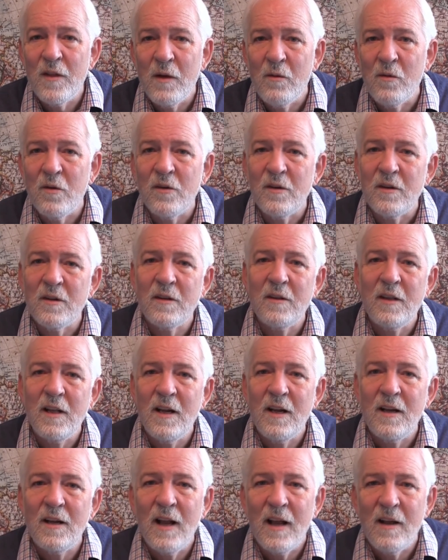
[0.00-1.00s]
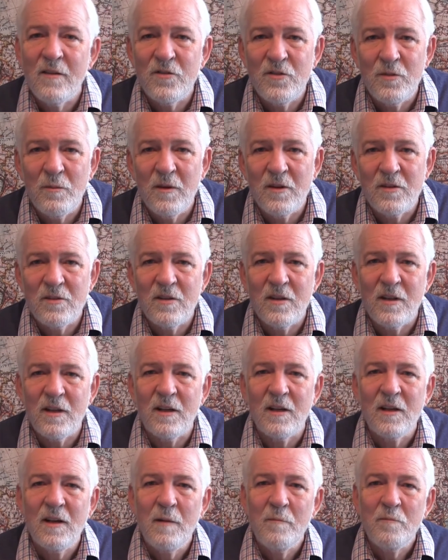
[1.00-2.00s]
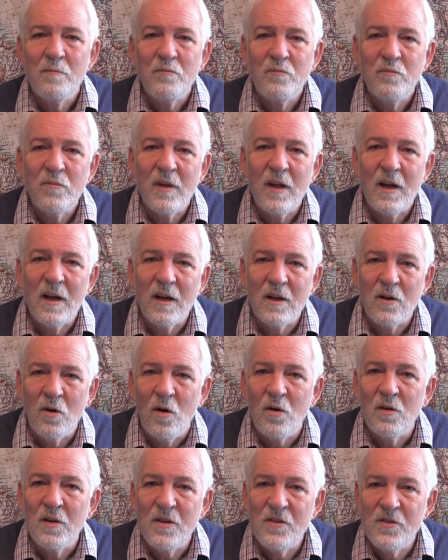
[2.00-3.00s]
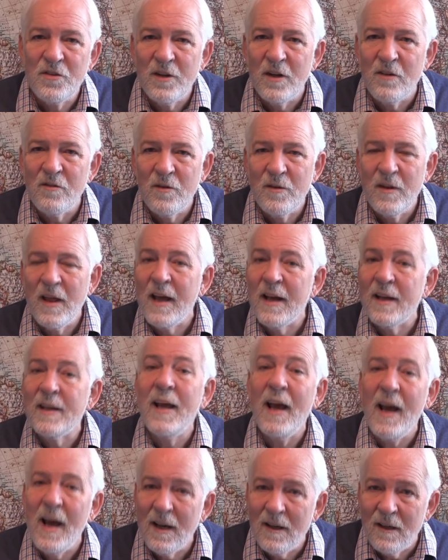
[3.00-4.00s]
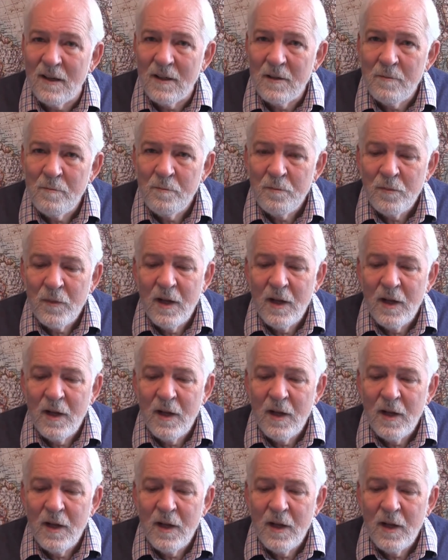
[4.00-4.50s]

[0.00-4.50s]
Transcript: They didn't have so much the gold and silver, they had cattle.